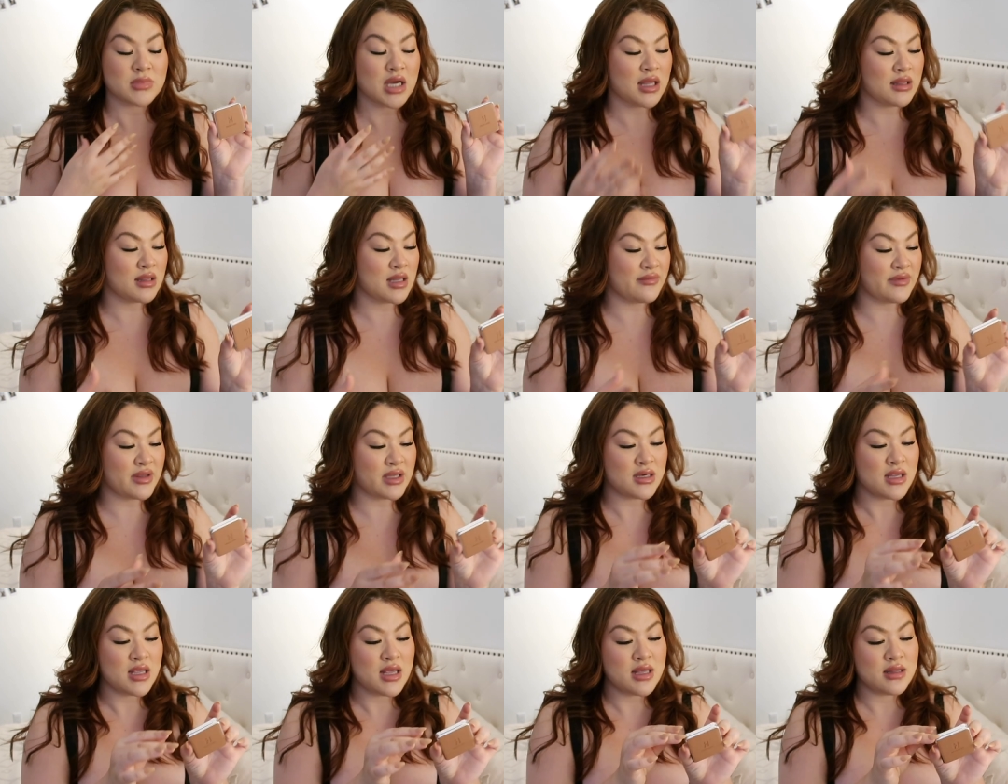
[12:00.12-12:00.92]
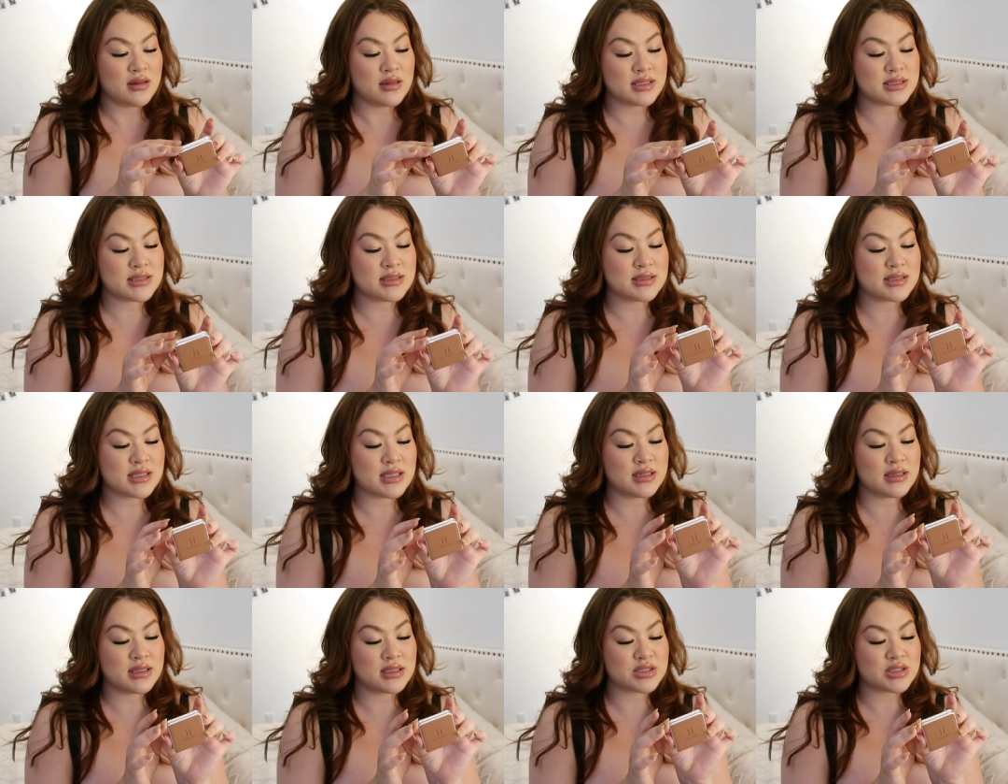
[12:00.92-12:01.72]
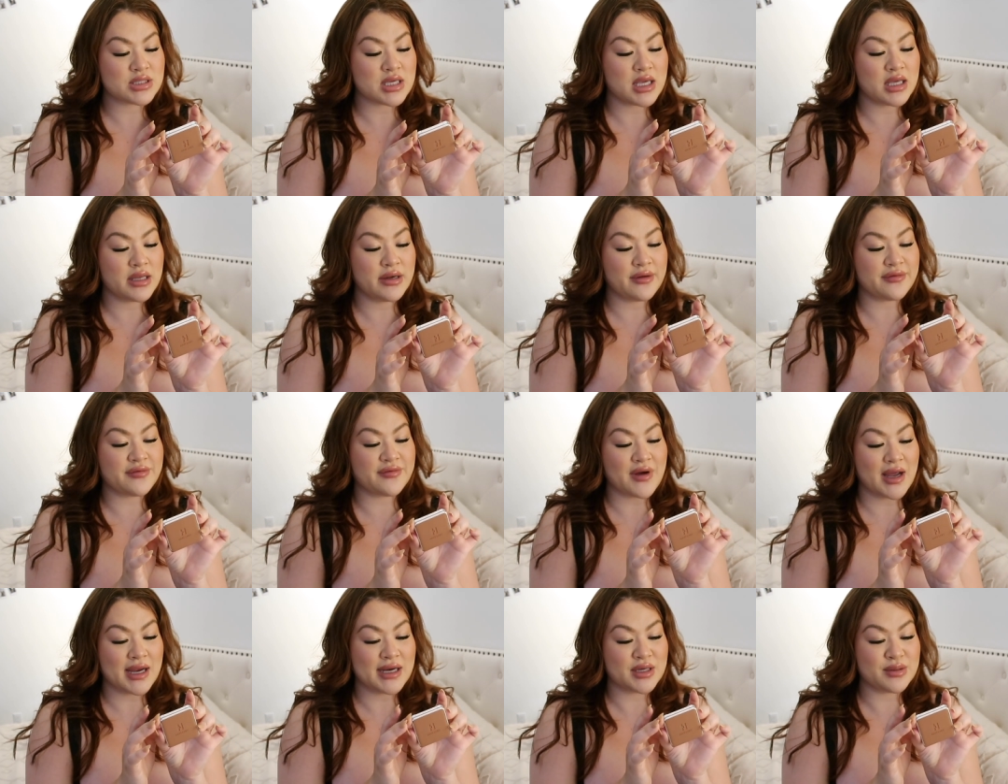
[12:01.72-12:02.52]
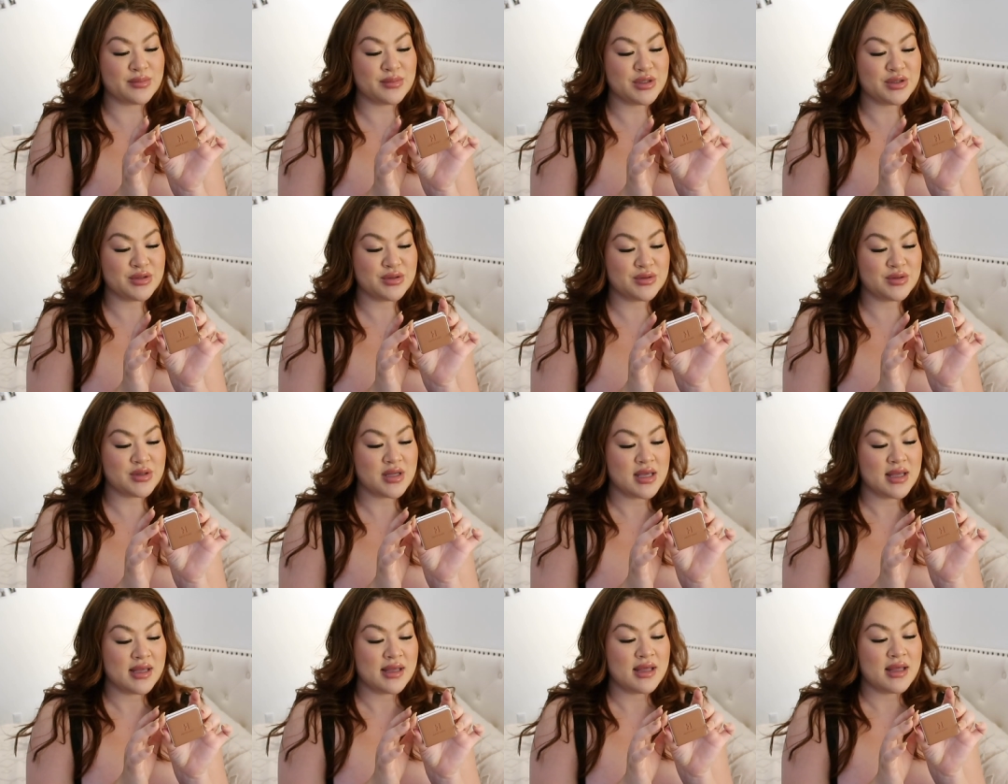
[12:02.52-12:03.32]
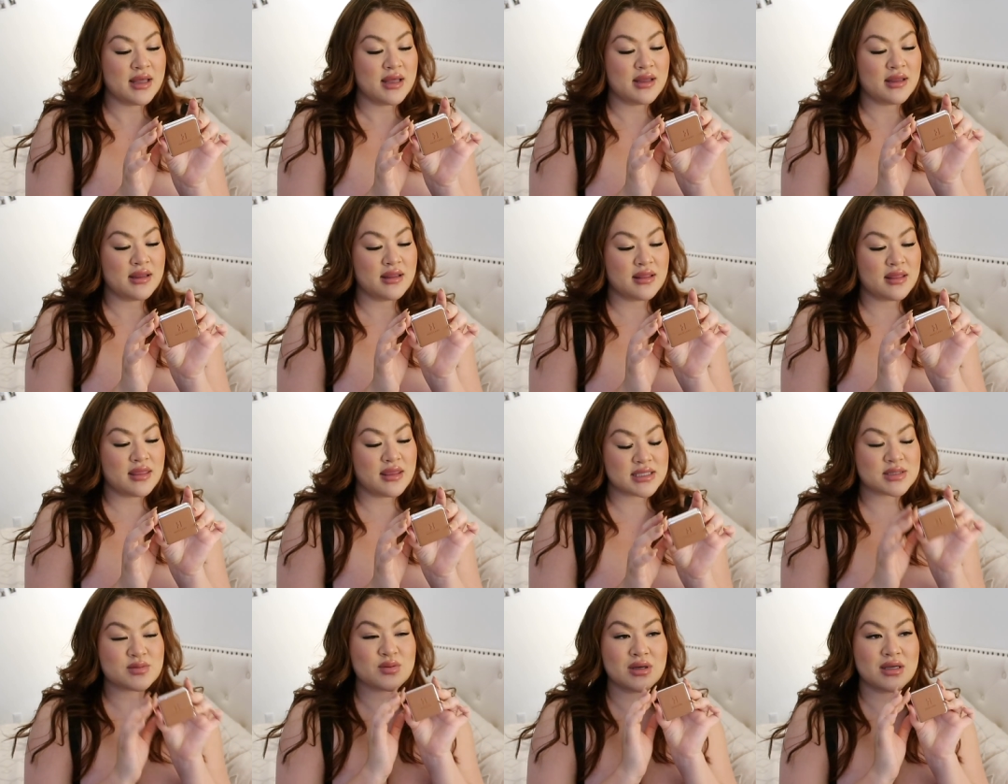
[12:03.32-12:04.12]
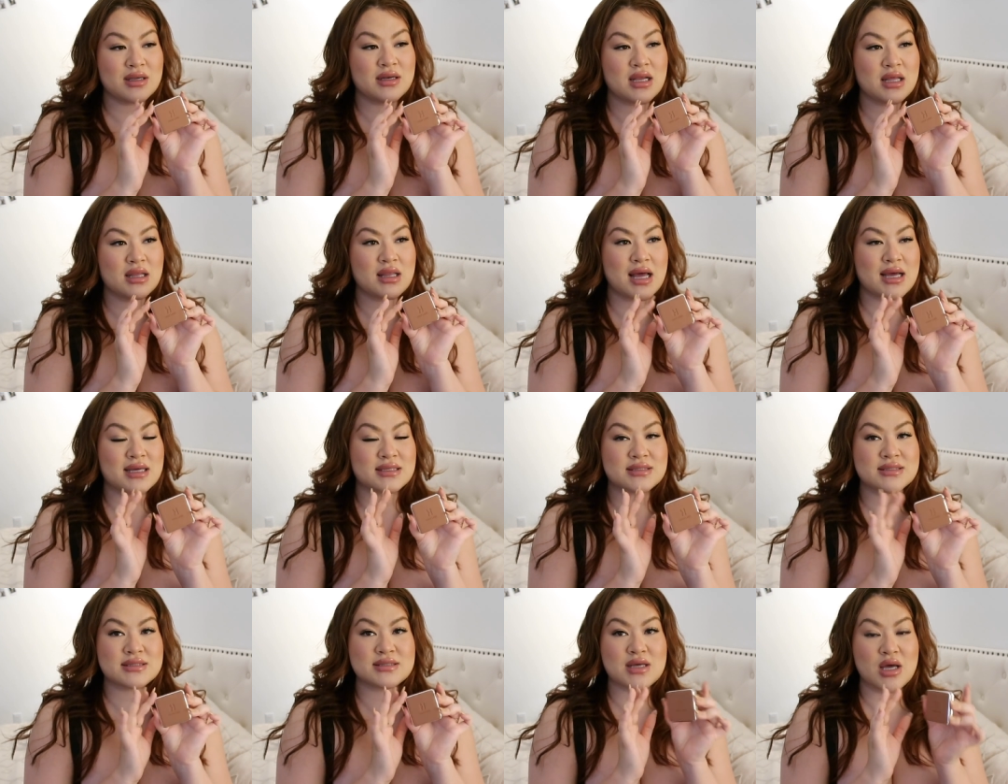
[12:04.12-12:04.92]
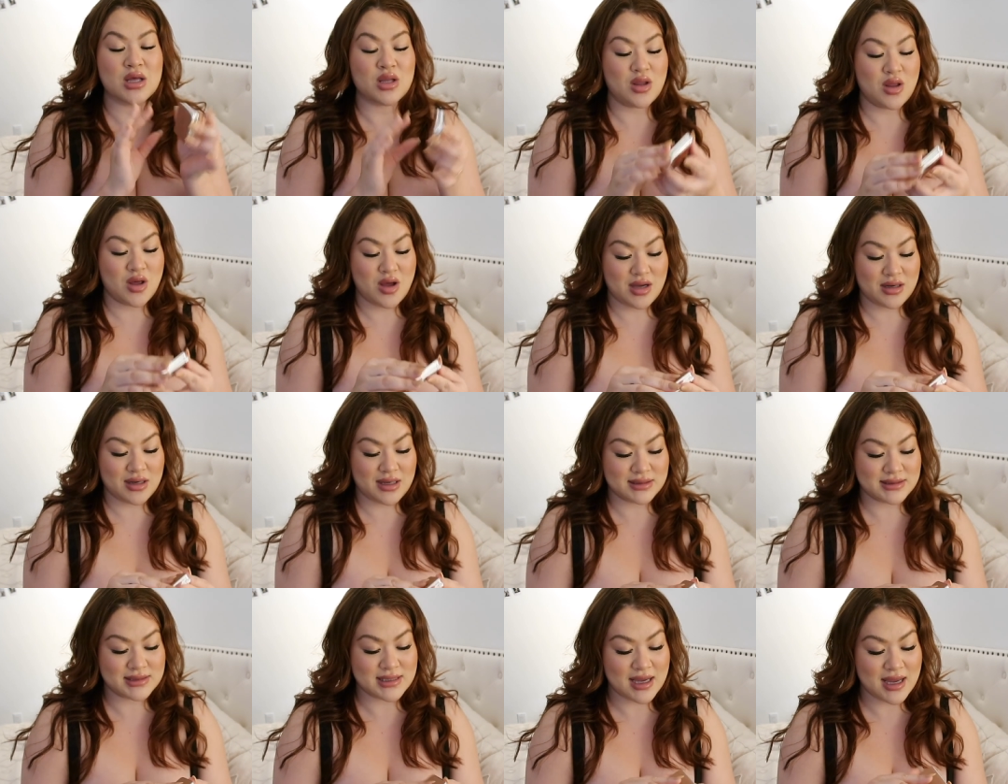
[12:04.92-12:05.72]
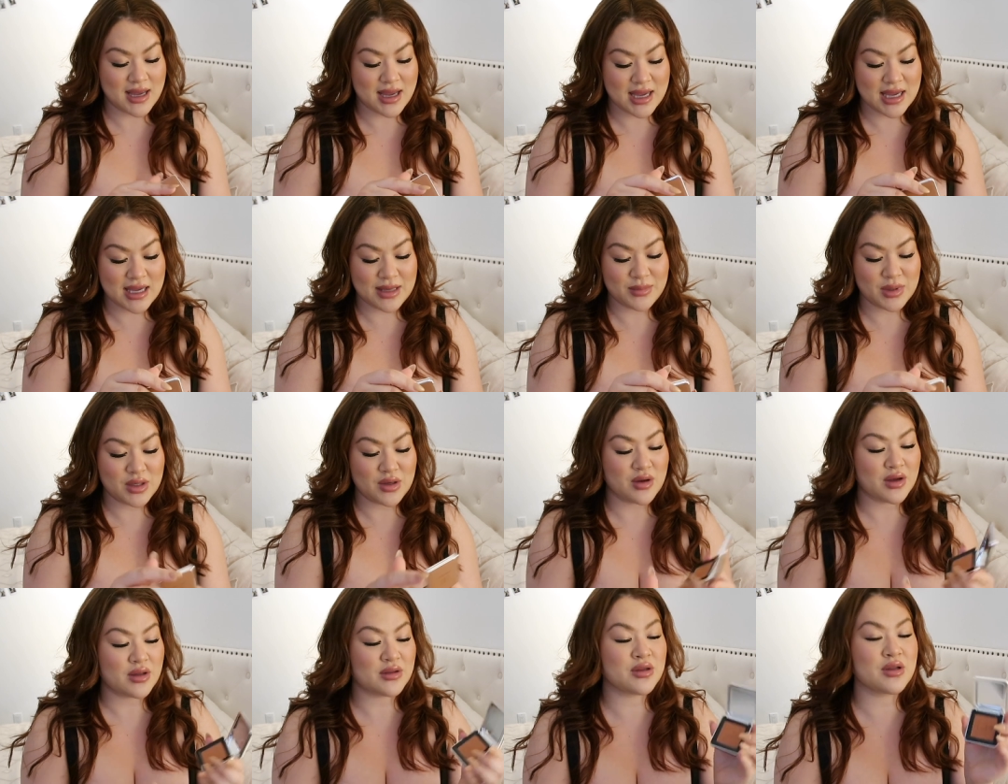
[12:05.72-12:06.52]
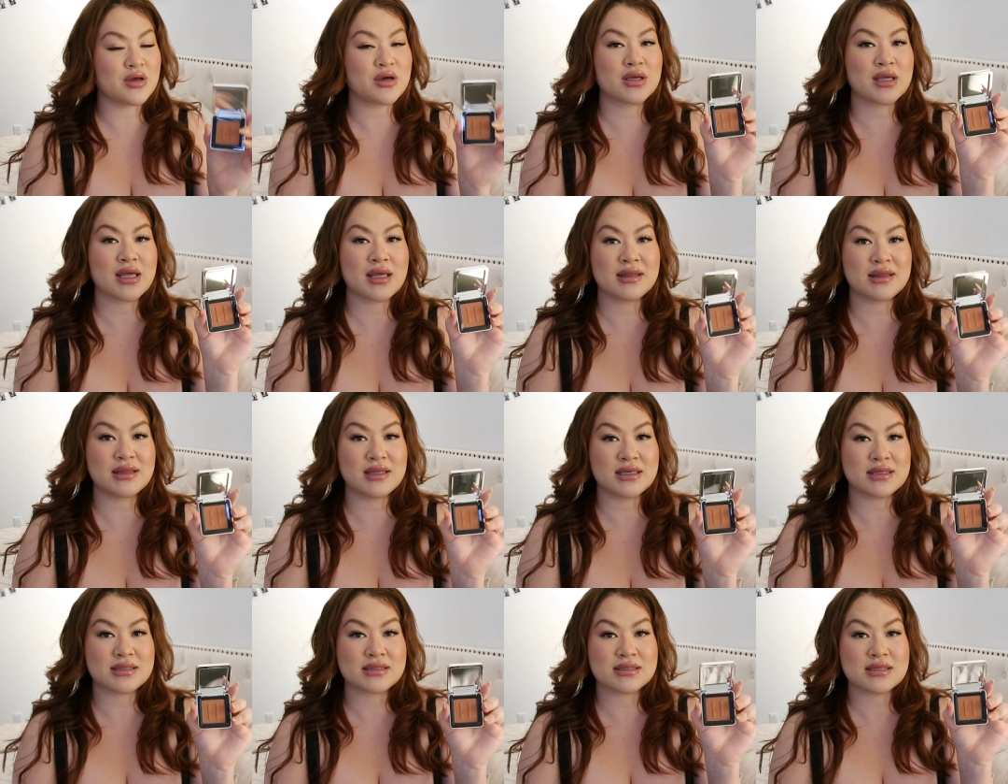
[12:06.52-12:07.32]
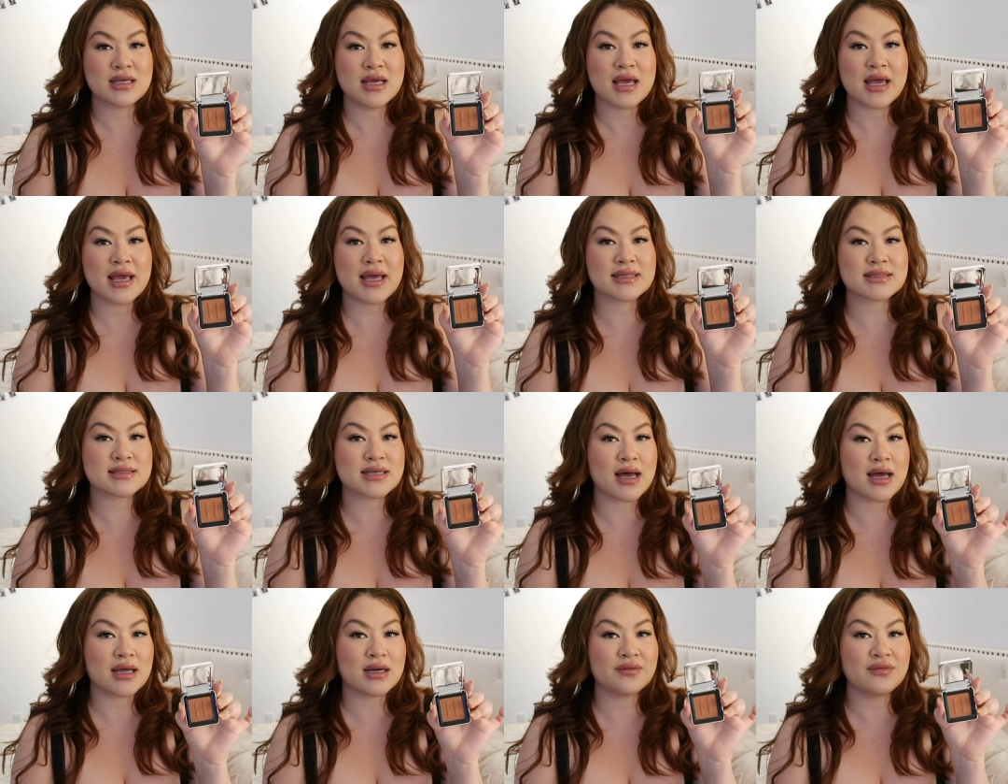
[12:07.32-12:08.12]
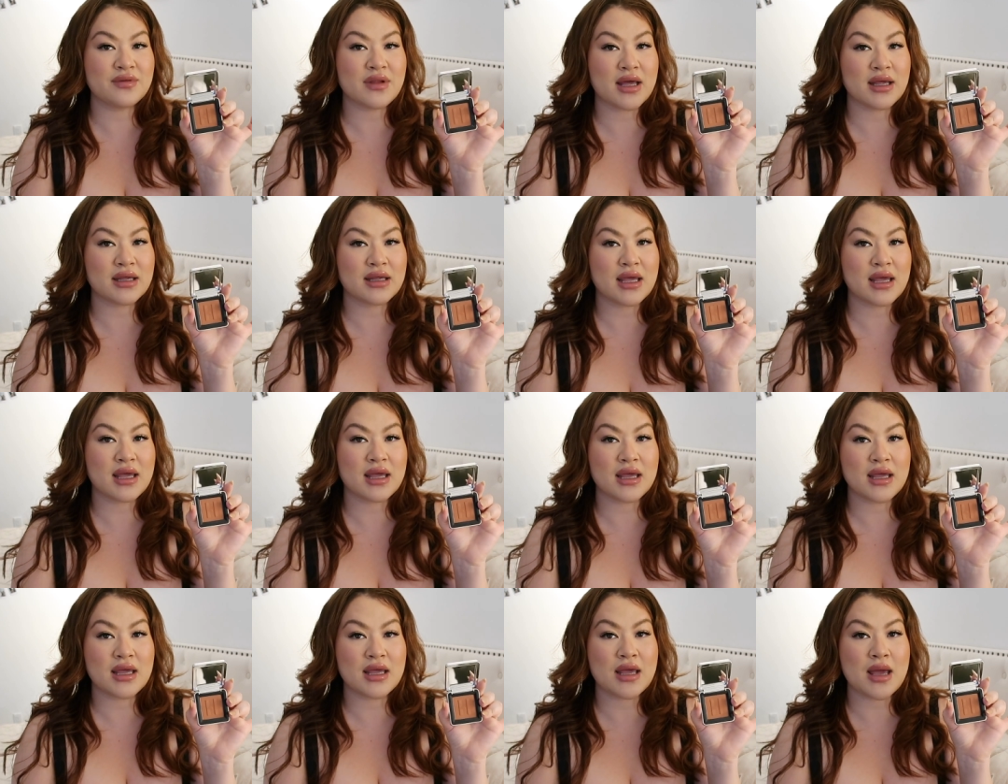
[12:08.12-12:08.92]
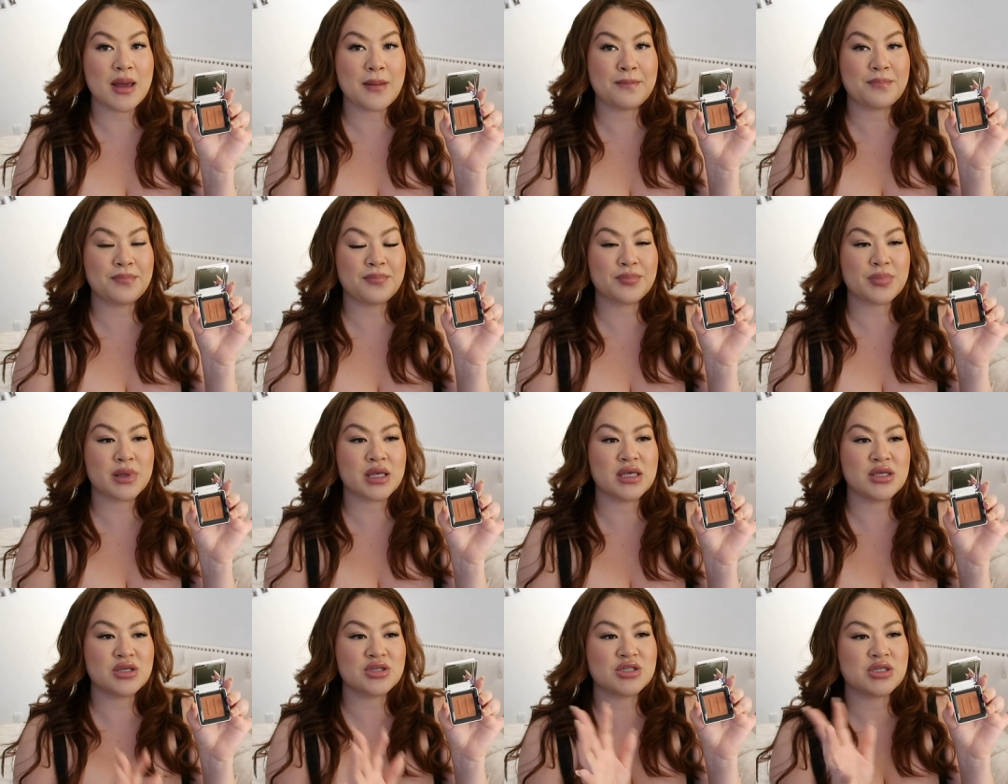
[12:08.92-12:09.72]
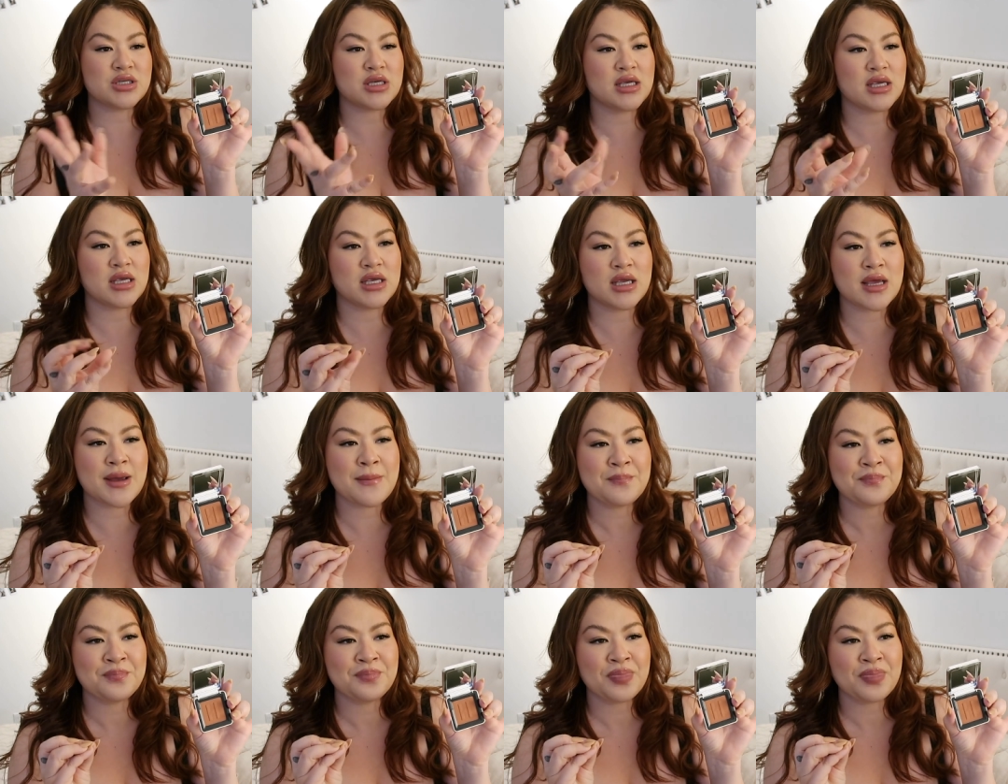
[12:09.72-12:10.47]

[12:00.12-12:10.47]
I love it. This is in the shade Fire Moon. This one lasts a long time, y'all. Look at this. It's kind of like a peachy